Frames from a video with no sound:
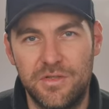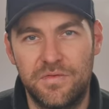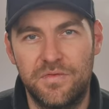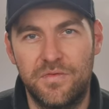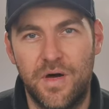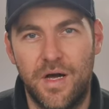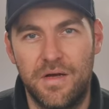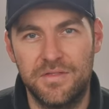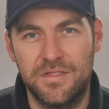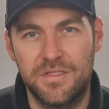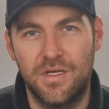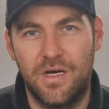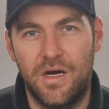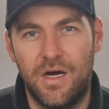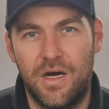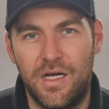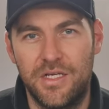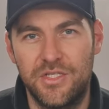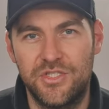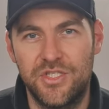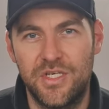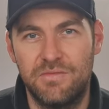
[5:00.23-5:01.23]
your 5-star
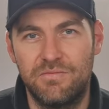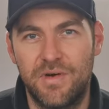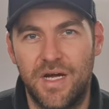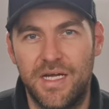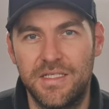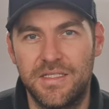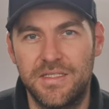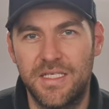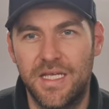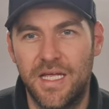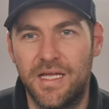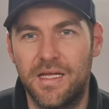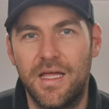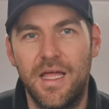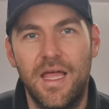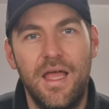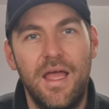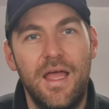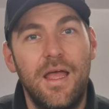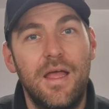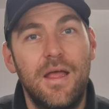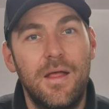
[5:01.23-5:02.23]
hygiene rating.
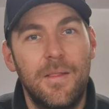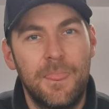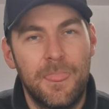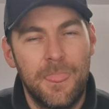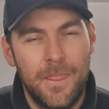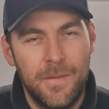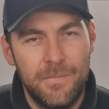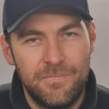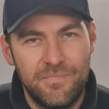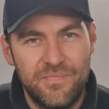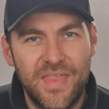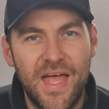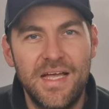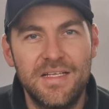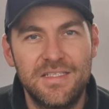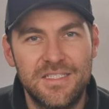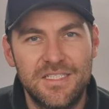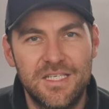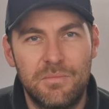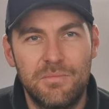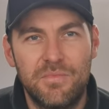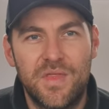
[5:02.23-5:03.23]

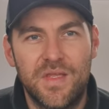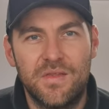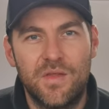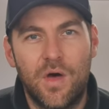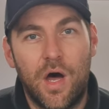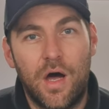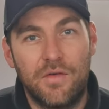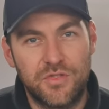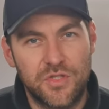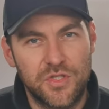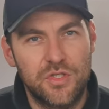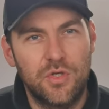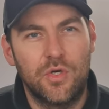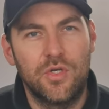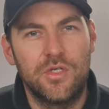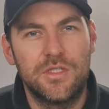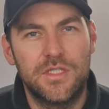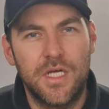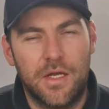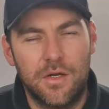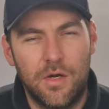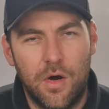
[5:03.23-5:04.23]
That's something that I've just gone
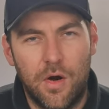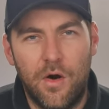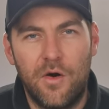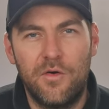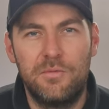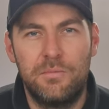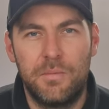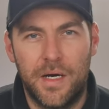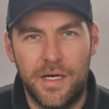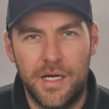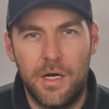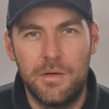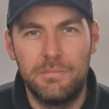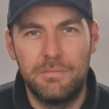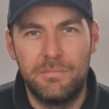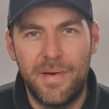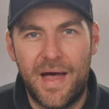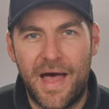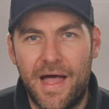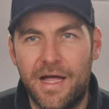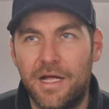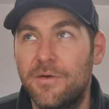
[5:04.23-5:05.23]
and done off my own
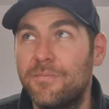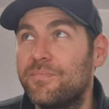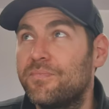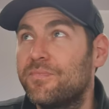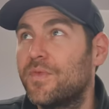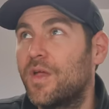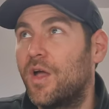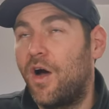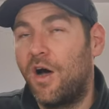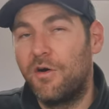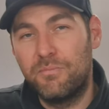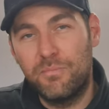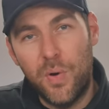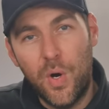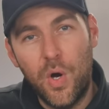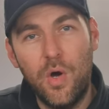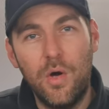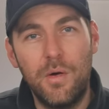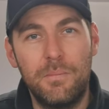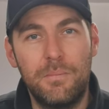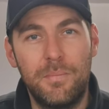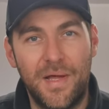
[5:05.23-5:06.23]
back. I've put